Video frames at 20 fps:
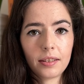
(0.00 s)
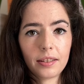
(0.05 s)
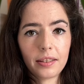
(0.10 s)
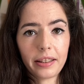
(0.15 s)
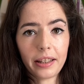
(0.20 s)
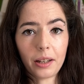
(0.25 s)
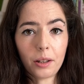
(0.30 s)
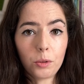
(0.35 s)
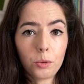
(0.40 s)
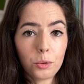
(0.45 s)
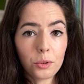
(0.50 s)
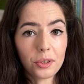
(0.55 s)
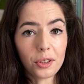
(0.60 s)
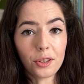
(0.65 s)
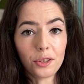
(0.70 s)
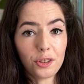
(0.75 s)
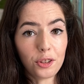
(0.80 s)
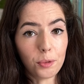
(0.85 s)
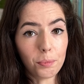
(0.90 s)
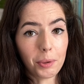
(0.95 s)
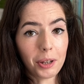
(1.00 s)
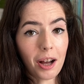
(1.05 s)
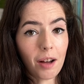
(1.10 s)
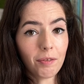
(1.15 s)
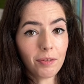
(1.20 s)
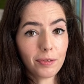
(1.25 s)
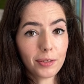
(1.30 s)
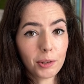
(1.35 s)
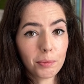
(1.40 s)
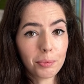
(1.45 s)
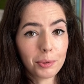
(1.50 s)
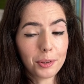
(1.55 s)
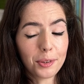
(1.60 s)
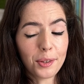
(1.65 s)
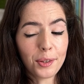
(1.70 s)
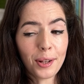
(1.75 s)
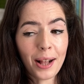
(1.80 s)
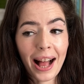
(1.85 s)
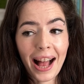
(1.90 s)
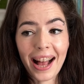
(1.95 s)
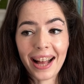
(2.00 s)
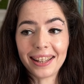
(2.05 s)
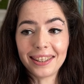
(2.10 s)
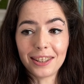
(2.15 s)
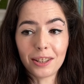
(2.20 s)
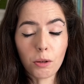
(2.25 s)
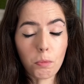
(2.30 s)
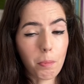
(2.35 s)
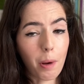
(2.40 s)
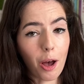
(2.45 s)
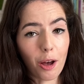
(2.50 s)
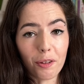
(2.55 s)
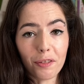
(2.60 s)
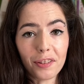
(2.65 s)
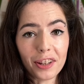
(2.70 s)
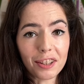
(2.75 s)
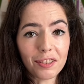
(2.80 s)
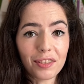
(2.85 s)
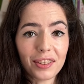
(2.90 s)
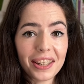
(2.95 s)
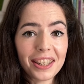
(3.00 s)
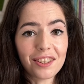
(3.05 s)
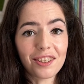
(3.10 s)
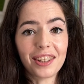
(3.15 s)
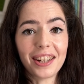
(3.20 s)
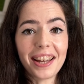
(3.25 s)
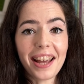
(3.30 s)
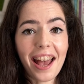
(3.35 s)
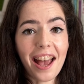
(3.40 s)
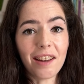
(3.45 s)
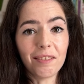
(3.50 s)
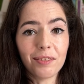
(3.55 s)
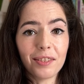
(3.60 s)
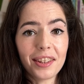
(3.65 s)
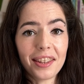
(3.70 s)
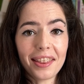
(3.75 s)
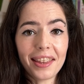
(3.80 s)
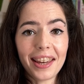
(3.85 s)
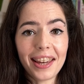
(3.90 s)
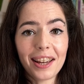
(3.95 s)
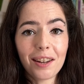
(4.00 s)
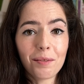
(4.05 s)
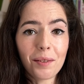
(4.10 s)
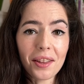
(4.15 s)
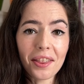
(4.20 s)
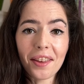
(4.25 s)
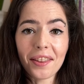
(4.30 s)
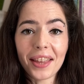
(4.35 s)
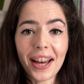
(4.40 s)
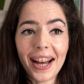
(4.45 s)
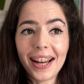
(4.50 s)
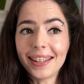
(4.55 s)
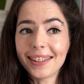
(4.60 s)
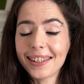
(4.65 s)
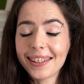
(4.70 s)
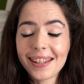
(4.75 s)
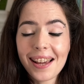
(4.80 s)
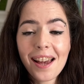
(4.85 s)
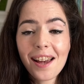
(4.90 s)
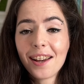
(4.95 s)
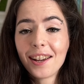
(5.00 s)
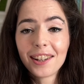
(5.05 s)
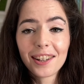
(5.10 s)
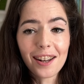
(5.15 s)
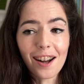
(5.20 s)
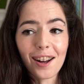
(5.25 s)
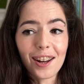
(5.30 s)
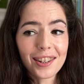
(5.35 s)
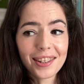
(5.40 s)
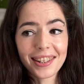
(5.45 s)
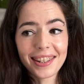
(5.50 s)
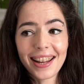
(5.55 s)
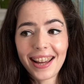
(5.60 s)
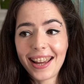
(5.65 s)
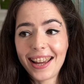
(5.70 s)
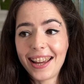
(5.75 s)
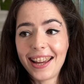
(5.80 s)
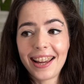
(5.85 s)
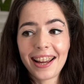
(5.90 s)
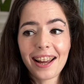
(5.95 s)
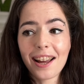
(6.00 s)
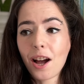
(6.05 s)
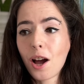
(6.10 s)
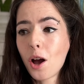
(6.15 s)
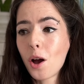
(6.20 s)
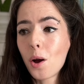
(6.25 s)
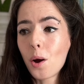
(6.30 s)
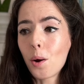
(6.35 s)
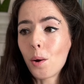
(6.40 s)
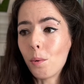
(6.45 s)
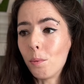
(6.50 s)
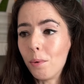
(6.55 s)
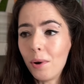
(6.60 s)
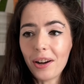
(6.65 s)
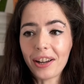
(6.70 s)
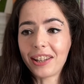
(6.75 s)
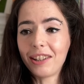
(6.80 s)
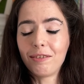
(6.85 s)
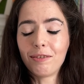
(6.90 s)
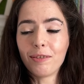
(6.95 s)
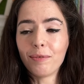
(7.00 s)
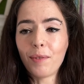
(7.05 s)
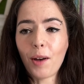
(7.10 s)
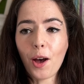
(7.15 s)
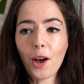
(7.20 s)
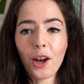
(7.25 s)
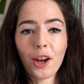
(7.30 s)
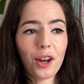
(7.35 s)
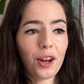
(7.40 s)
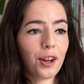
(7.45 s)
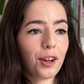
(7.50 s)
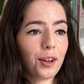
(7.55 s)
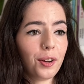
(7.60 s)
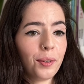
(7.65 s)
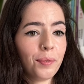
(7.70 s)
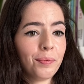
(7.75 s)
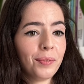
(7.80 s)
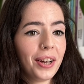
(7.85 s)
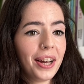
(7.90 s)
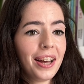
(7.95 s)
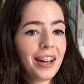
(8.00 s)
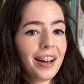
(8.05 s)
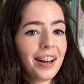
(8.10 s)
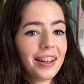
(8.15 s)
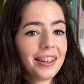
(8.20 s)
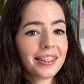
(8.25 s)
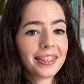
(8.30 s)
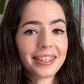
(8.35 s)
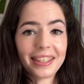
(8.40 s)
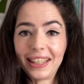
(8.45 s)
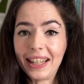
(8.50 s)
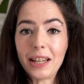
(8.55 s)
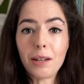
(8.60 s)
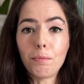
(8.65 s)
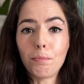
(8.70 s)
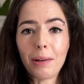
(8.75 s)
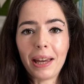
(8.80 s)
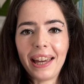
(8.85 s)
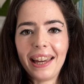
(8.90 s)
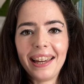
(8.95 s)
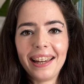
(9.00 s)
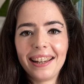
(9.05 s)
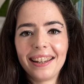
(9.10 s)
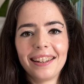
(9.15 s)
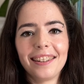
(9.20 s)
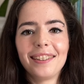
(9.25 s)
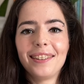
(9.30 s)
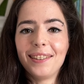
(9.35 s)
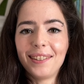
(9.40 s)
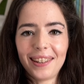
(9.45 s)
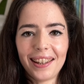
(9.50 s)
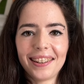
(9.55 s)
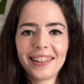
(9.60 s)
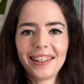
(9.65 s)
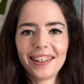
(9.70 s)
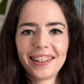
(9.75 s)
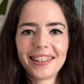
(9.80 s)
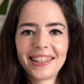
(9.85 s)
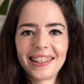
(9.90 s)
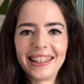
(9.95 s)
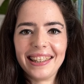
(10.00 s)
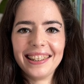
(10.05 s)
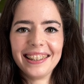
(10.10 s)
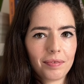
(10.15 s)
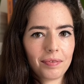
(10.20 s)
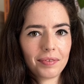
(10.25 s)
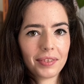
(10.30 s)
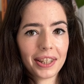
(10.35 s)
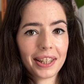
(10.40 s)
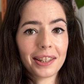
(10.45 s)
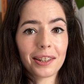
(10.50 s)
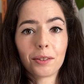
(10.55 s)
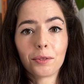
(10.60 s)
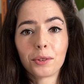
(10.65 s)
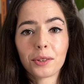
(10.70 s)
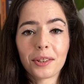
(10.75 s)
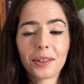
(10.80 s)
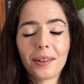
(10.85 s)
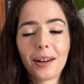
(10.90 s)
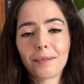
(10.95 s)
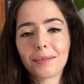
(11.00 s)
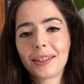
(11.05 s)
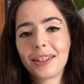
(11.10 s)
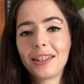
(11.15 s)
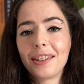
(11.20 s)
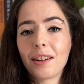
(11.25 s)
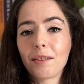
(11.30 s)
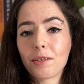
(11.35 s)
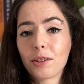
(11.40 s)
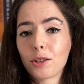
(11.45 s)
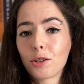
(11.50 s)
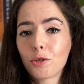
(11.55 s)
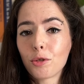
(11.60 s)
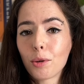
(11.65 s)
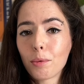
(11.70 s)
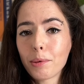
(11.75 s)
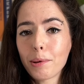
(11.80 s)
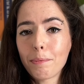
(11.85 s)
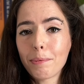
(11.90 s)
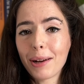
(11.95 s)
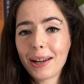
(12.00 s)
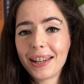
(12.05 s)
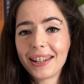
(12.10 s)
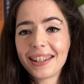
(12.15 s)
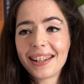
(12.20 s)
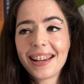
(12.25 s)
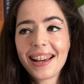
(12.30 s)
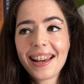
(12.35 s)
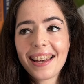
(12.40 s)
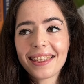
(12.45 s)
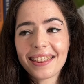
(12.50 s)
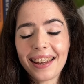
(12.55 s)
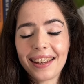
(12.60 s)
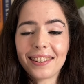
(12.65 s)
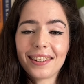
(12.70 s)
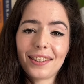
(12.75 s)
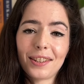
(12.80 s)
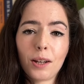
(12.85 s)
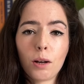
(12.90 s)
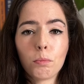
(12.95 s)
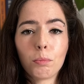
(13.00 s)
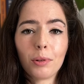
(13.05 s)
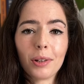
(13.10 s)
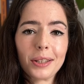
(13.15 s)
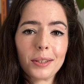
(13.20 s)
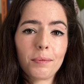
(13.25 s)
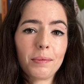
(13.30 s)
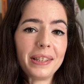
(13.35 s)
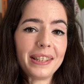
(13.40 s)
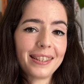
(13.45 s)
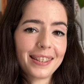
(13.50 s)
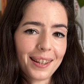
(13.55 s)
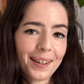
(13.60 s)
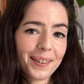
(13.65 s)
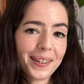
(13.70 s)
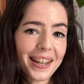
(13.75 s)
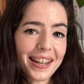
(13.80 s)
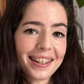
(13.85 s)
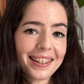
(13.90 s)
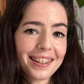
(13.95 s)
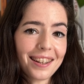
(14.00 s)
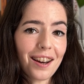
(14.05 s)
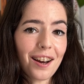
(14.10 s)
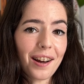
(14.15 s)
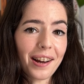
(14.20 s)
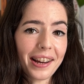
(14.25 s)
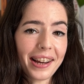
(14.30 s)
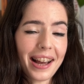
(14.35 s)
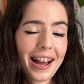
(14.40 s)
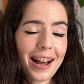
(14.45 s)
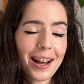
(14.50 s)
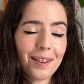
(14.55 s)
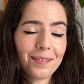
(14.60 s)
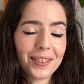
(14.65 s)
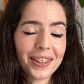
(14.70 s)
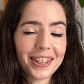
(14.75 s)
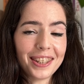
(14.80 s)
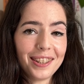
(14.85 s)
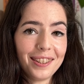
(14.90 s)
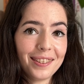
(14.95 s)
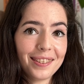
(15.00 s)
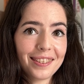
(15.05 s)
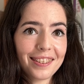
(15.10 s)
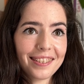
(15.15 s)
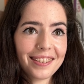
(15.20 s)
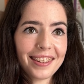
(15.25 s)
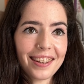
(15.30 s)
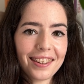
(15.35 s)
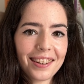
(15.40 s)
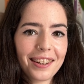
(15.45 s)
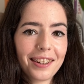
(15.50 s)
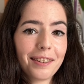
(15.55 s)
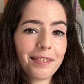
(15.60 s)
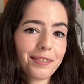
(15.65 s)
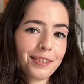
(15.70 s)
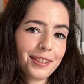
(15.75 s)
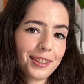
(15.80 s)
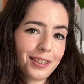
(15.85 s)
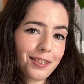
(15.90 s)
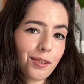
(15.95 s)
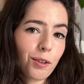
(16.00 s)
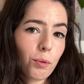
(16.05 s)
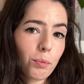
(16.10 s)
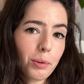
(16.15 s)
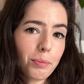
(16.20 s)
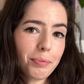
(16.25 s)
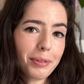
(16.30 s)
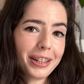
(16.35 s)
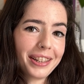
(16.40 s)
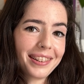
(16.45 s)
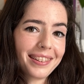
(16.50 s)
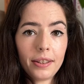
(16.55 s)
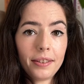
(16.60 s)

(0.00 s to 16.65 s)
They're also super comfortable and perfect for literally everything, whether that's gardening, working from home, sleeping, you get the idea. And I also absolutely love the strawberry print that the sample has been sewn in. I am a huge sucker for a strawberry print.